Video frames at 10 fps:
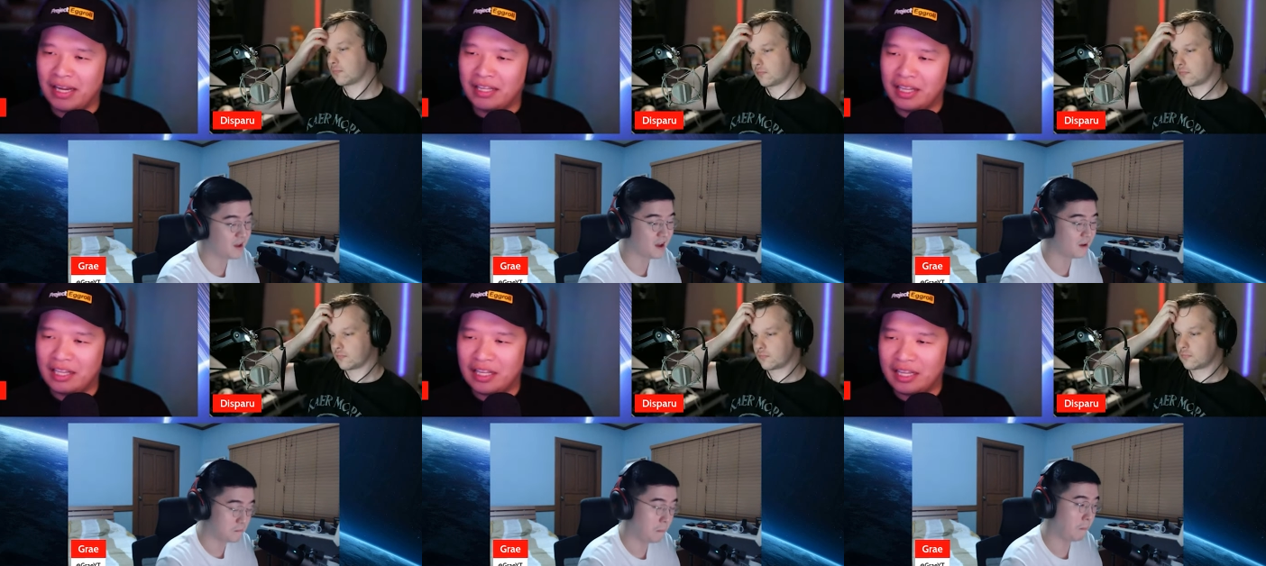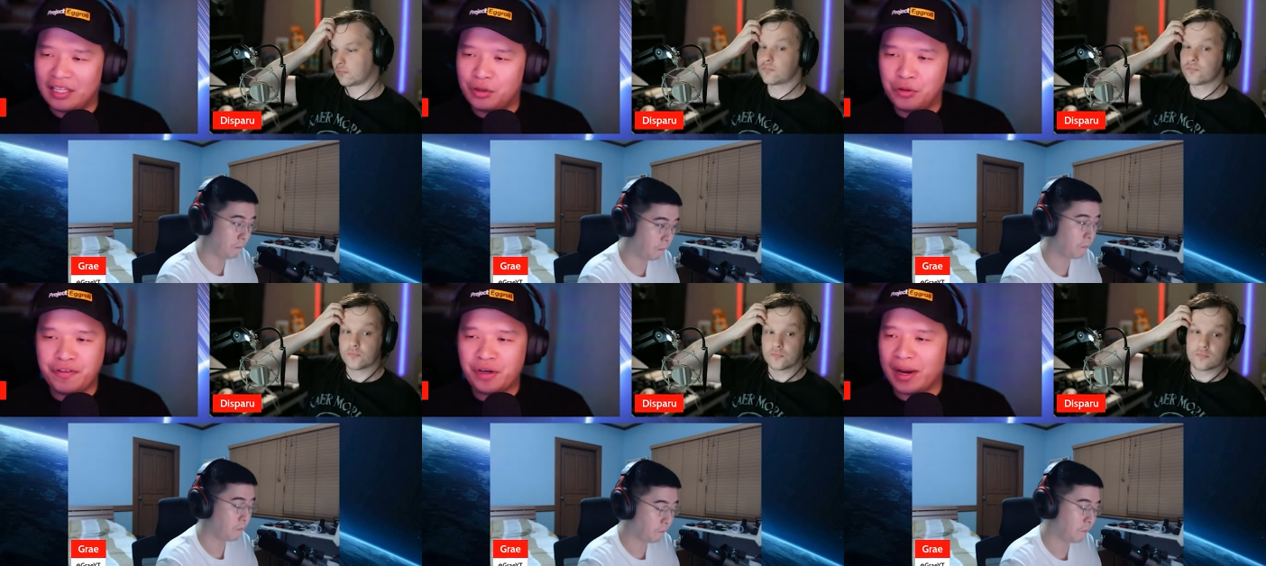Speaker 1: yeah, I, I,
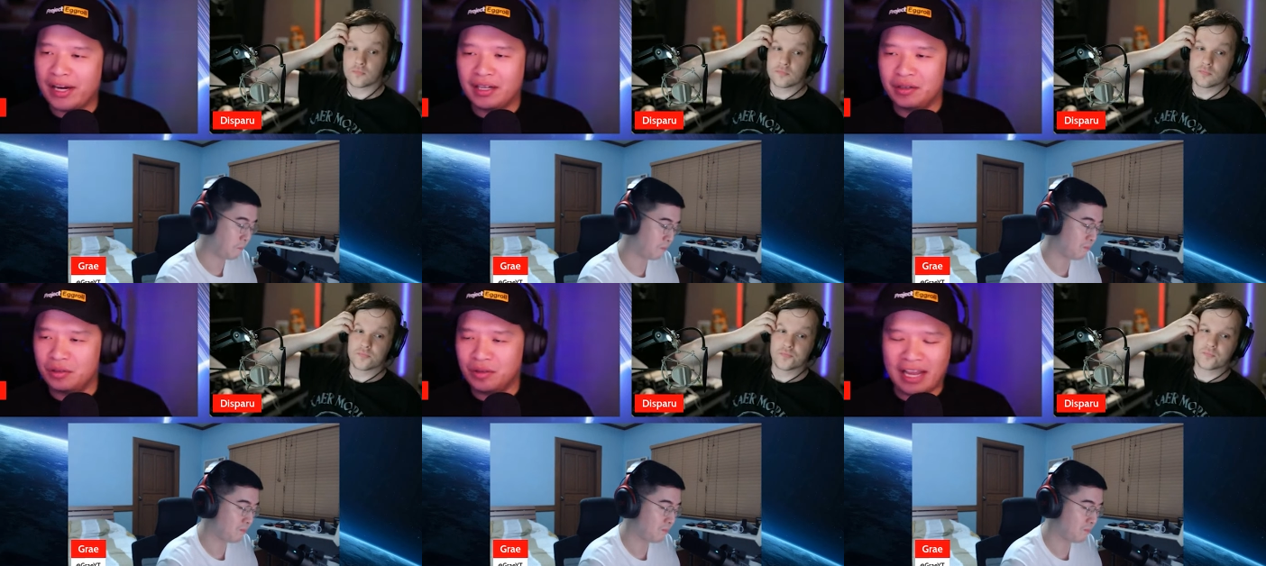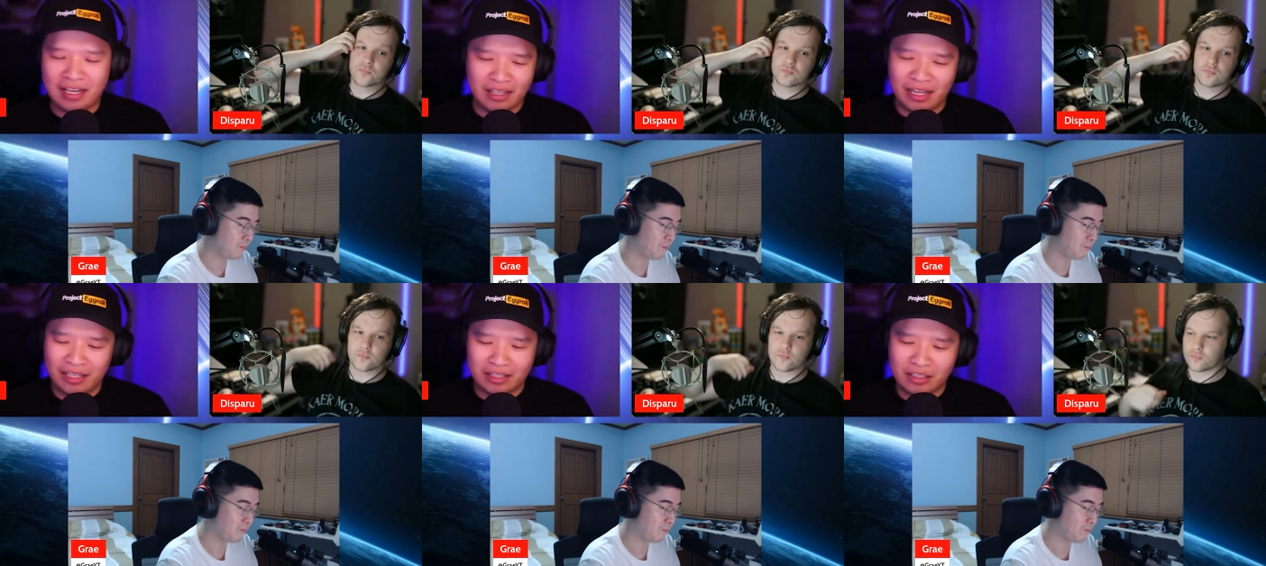you fit right in, and
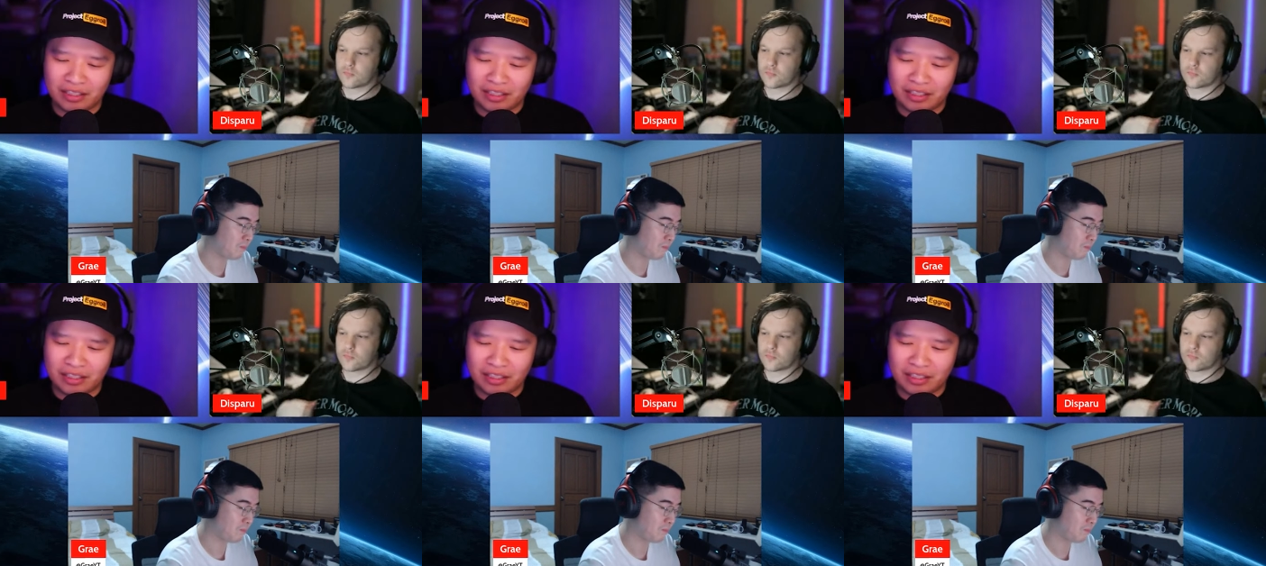like it's